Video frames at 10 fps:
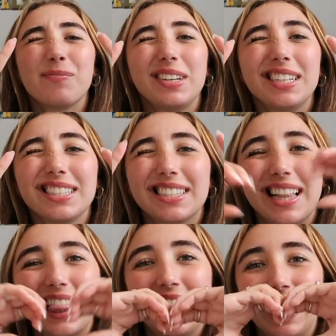peace,
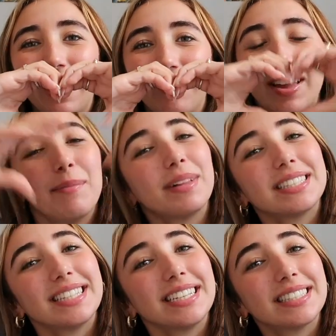love, and
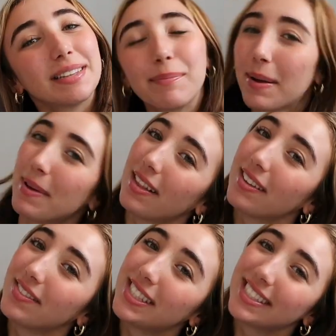blessings. Bye, my
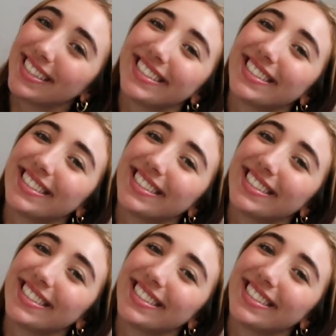loves.